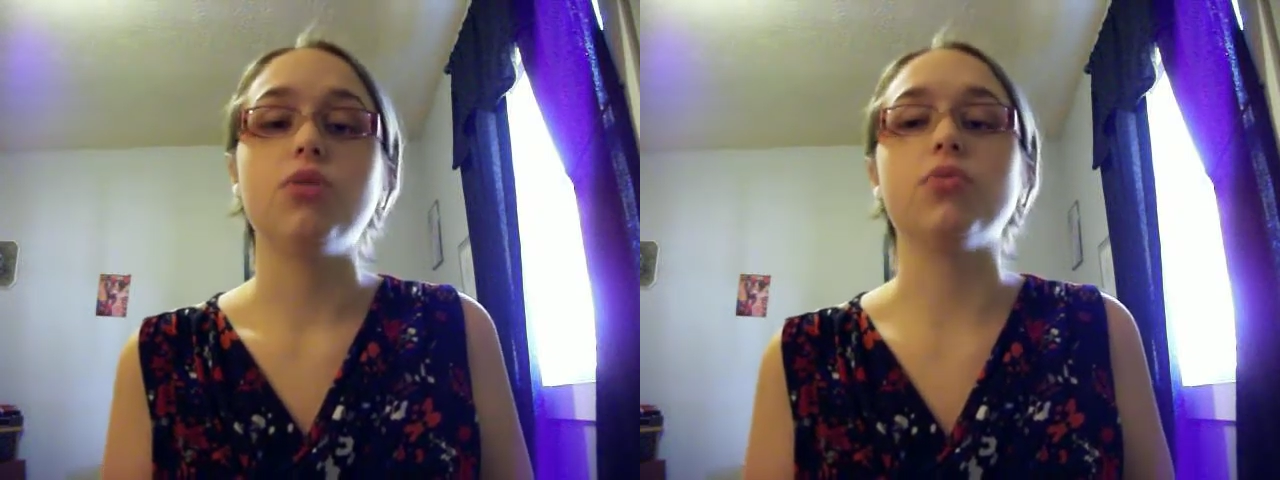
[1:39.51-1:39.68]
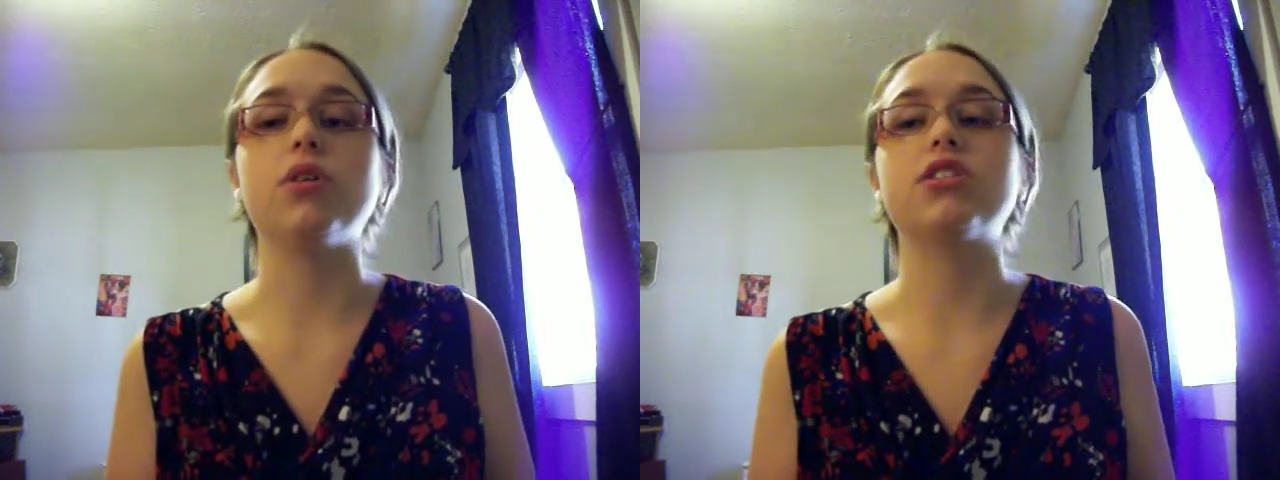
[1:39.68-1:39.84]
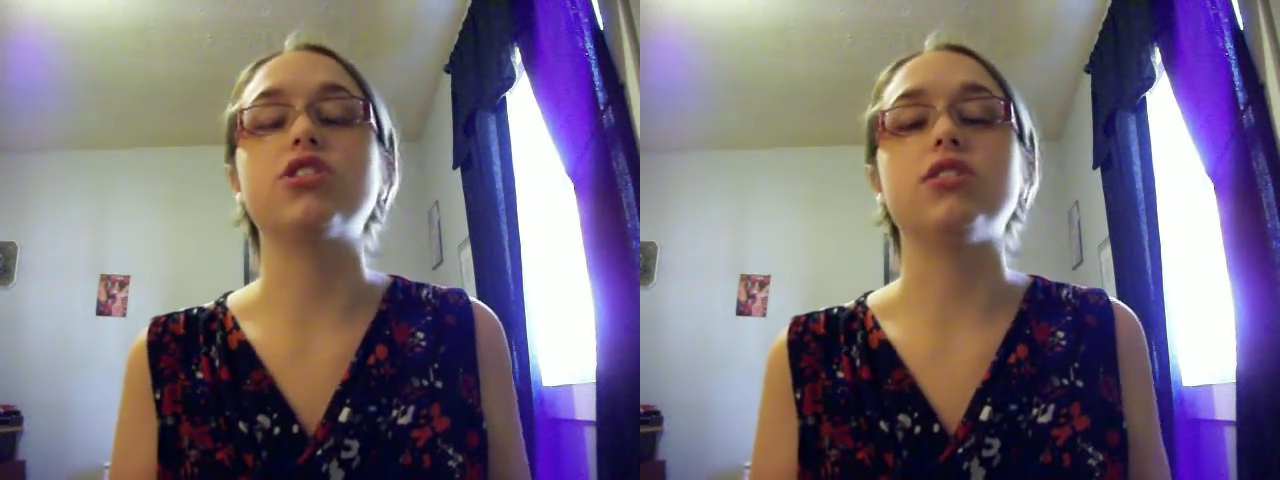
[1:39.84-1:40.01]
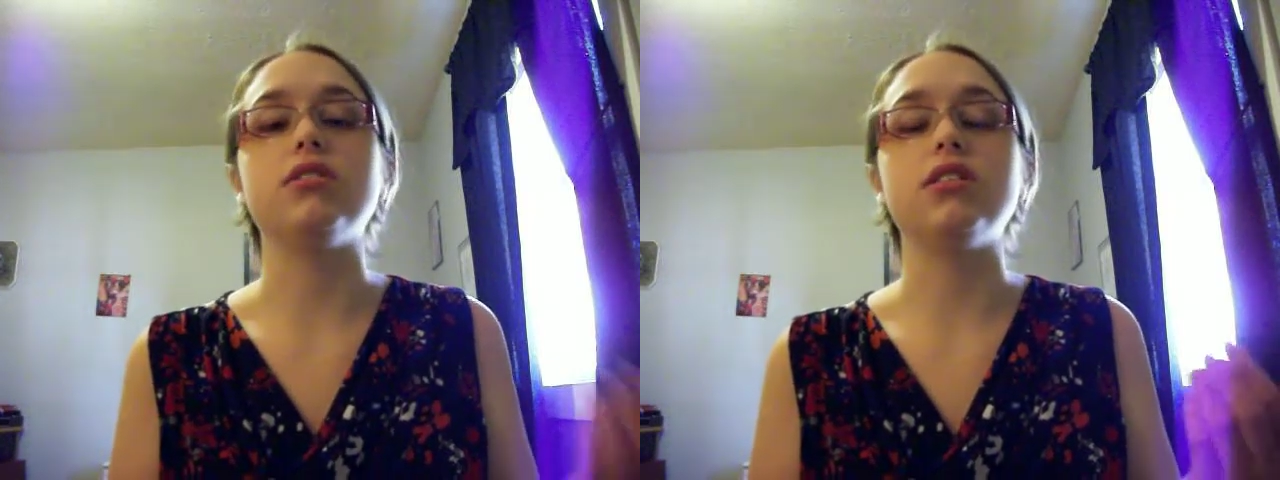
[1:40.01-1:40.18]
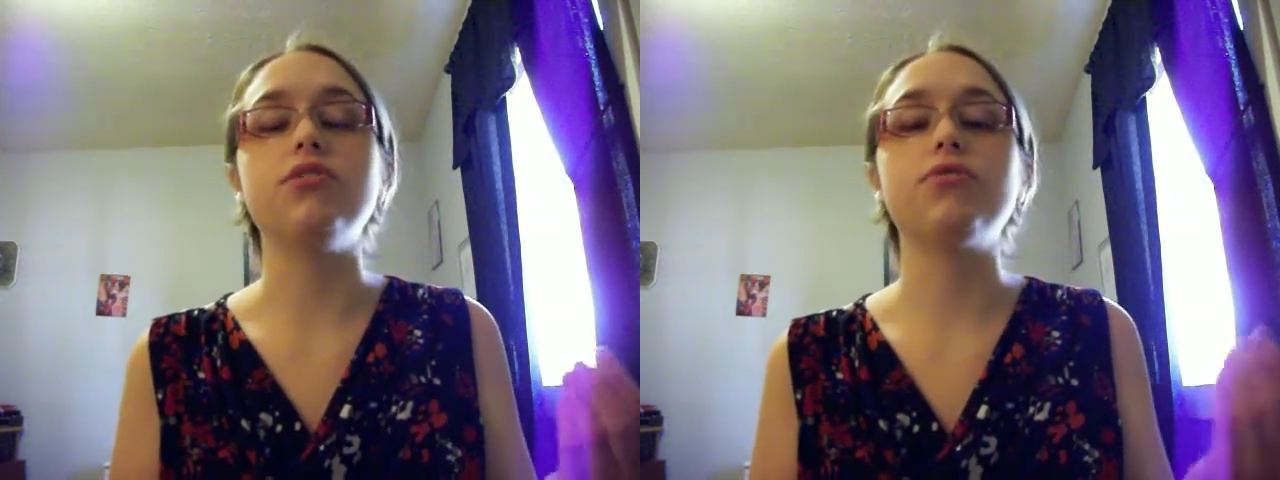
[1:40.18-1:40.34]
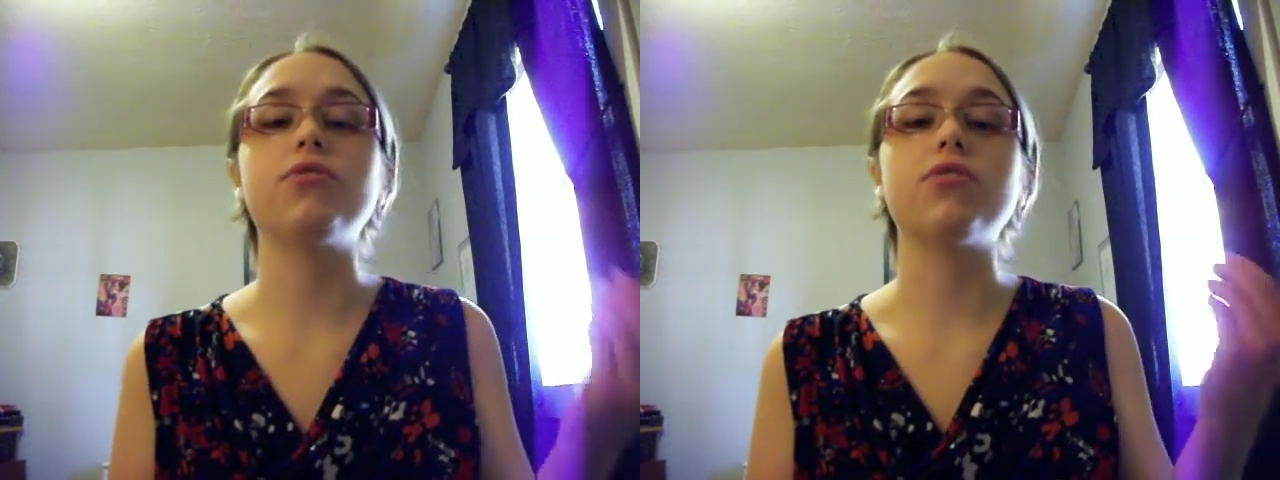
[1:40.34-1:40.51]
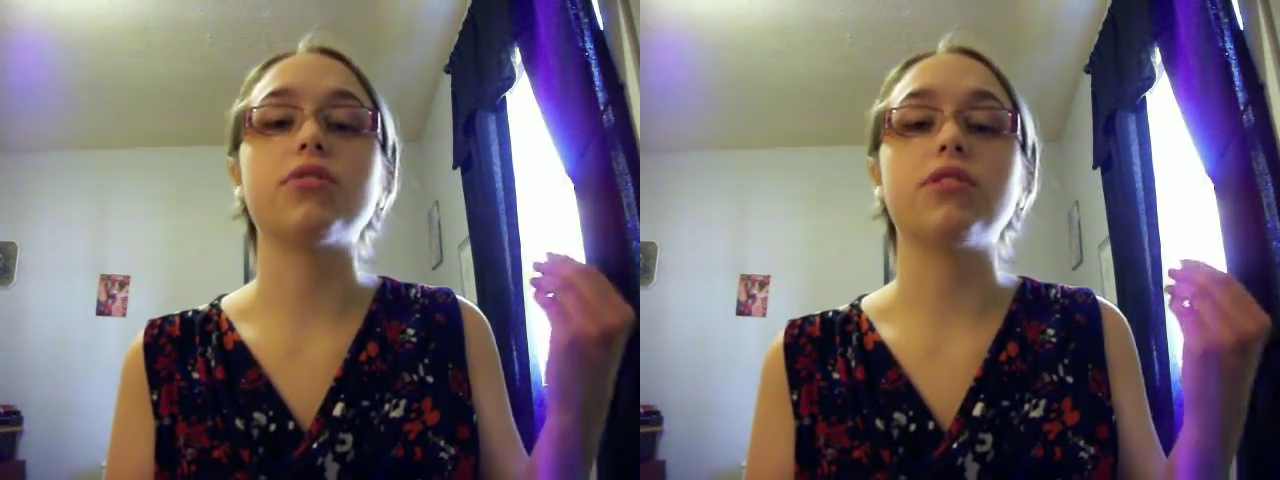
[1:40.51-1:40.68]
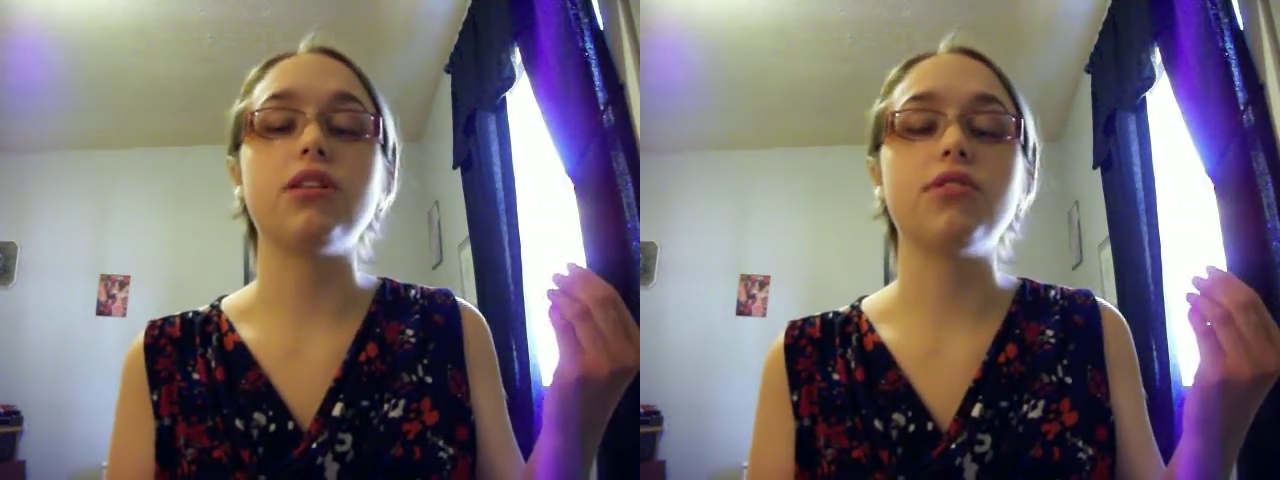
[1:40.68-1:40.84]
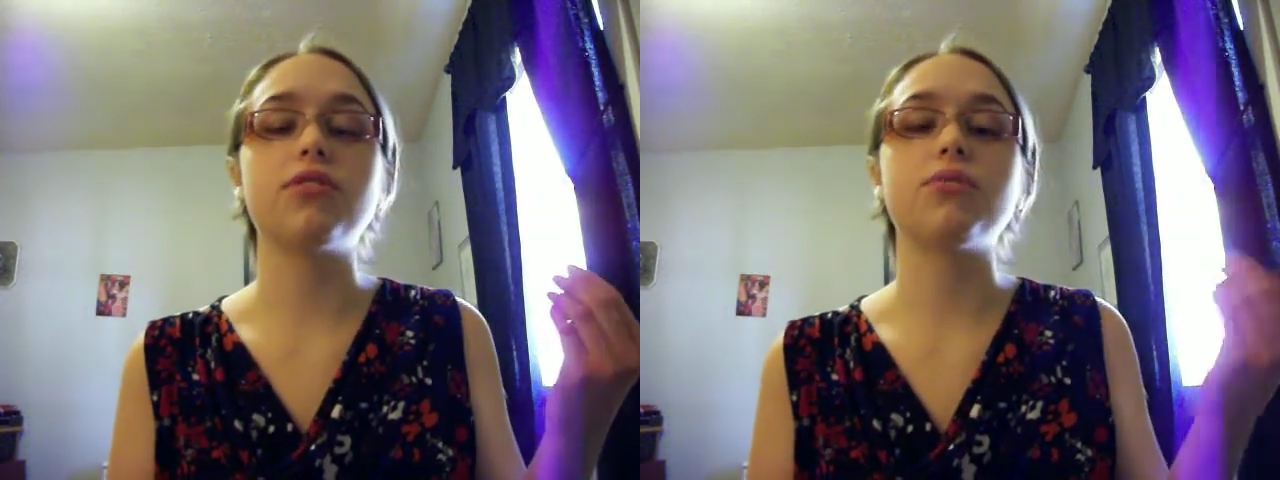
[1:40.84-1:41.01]
which the
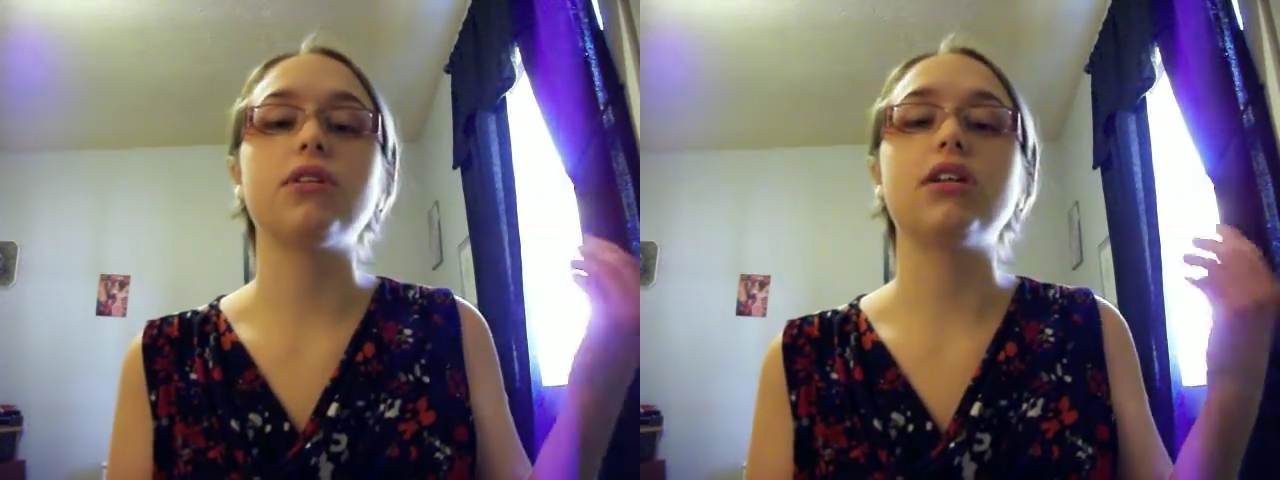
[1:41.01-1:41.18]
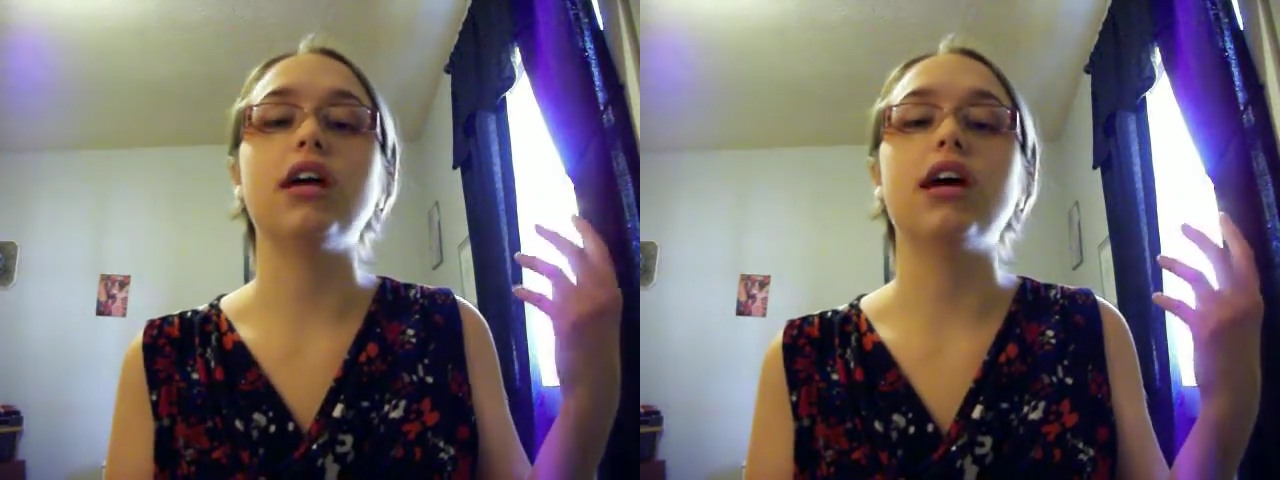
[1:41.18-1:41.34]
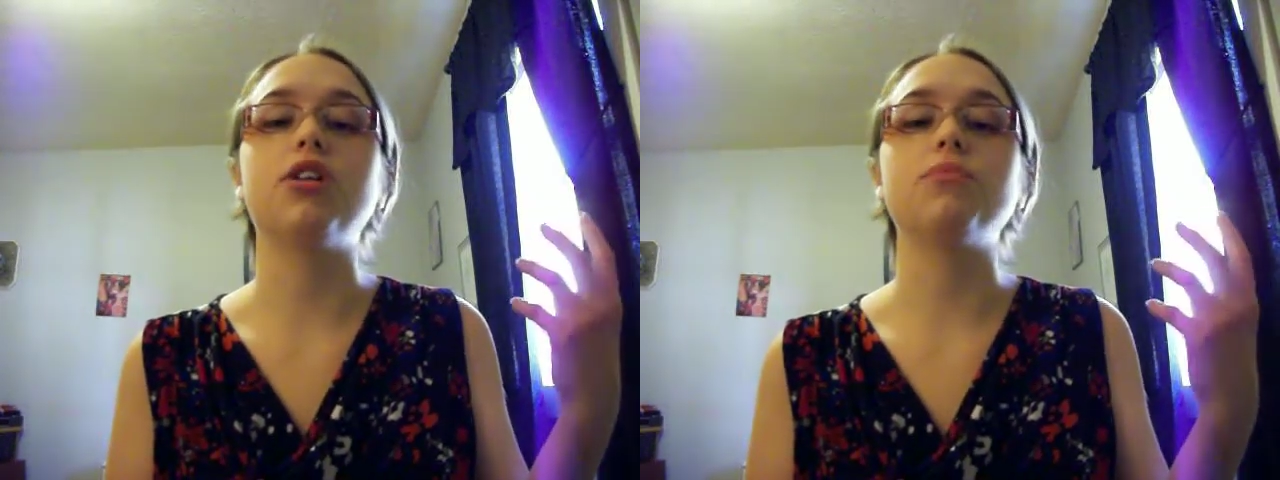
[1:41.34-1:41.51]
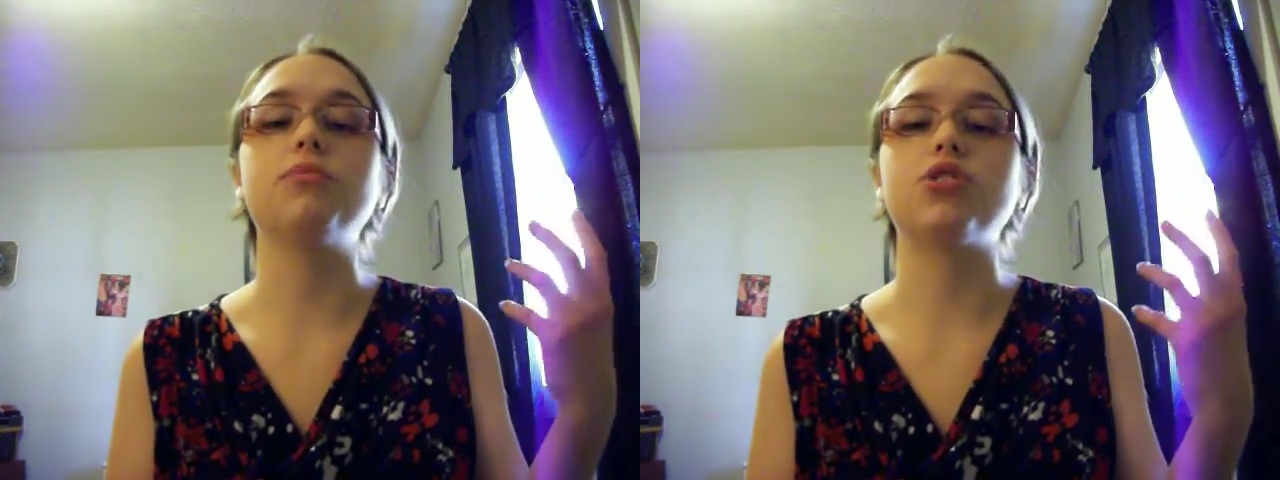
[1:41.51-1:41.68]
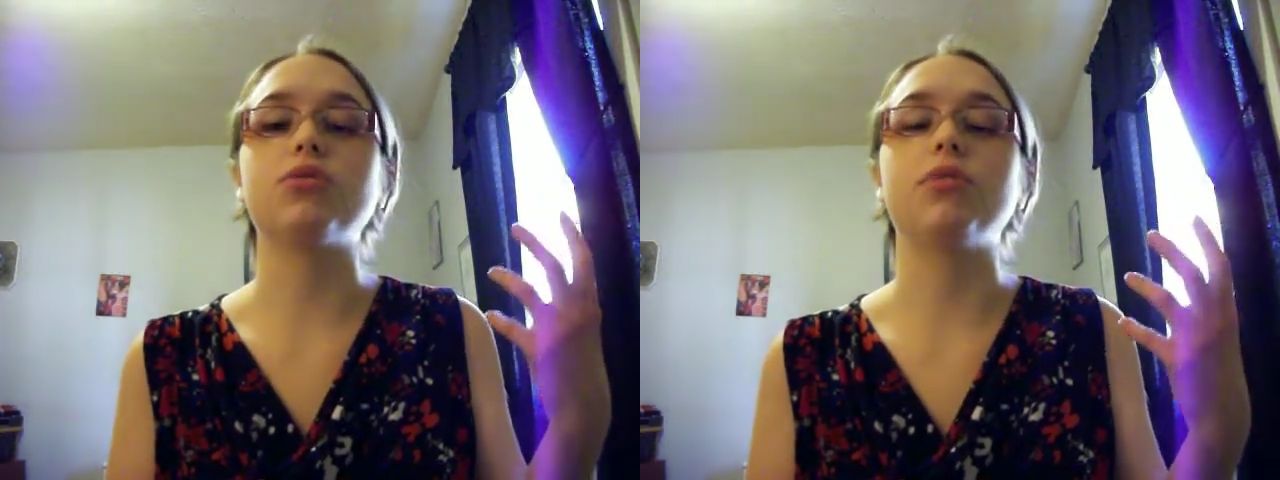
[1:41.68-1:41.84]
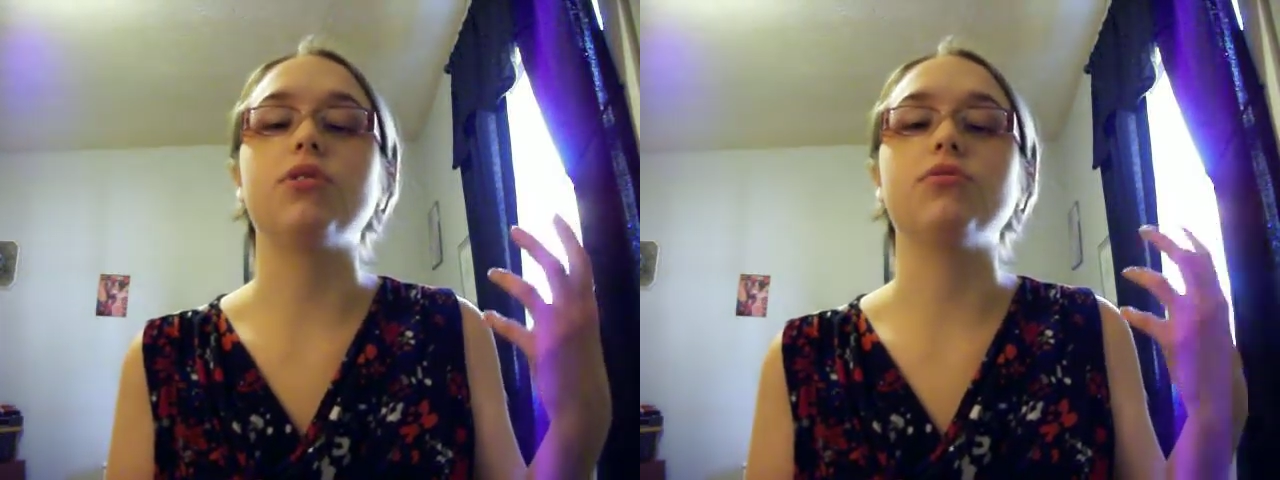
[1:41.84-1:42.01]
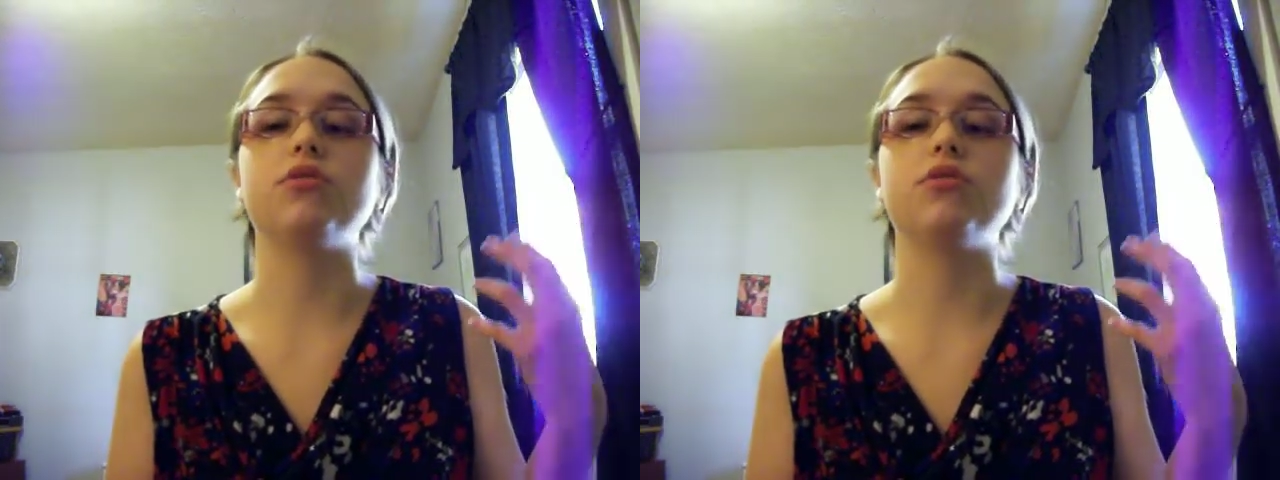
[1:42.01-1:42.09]
D3 helps your bones